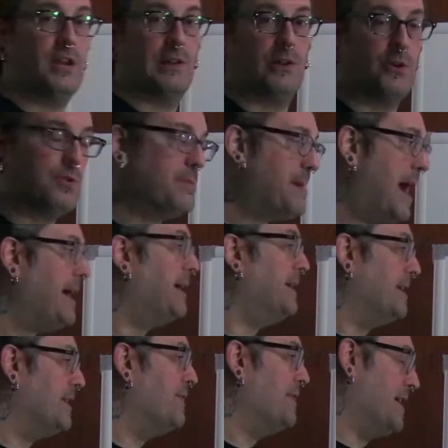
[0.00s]
your lower back
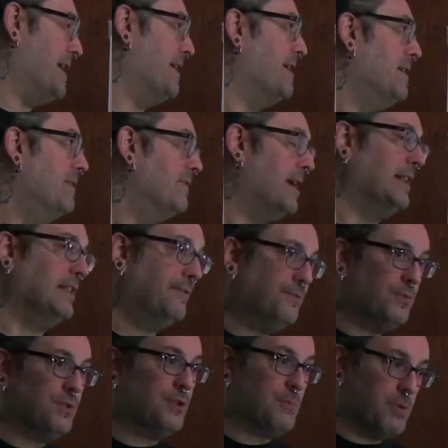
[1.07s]
kind of thing, right? Lift
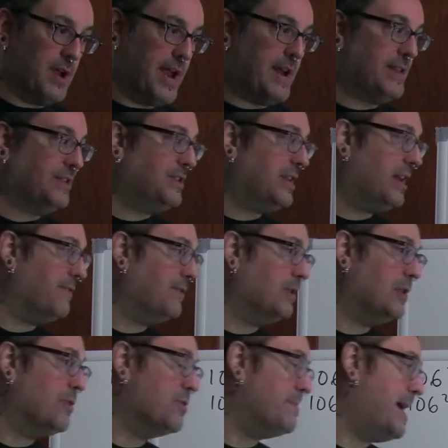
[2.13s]
with your brain instead of your
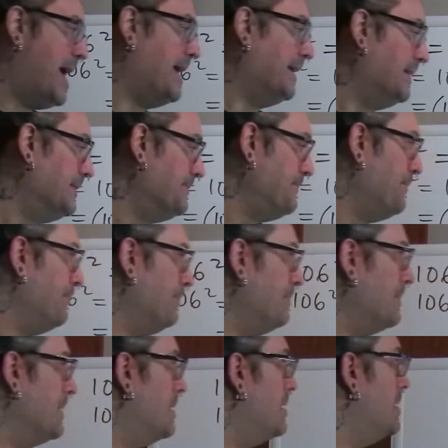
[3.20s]
lower back.
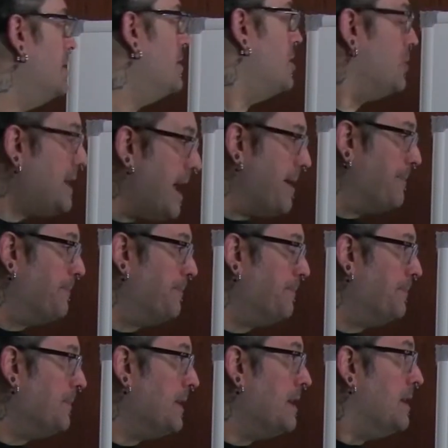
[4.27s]
Okay,
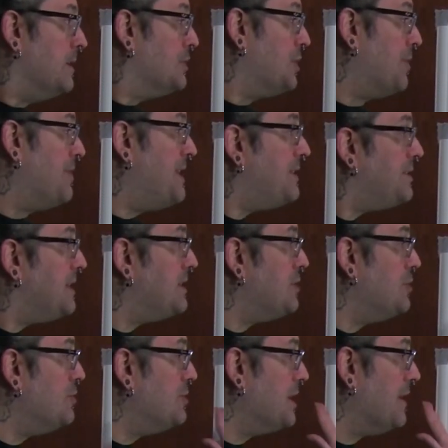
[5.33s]
so this is
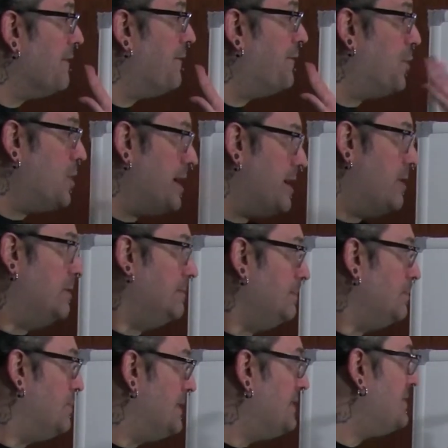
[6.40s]
using FOIL.
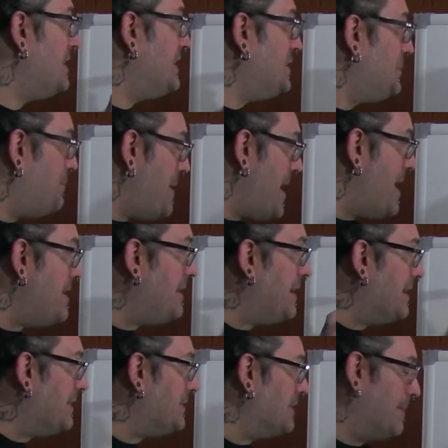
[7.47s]
This is
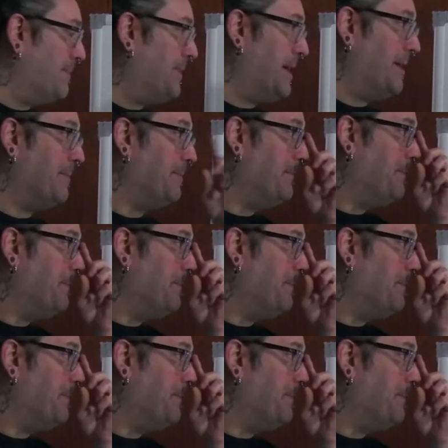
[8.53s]
expanding something.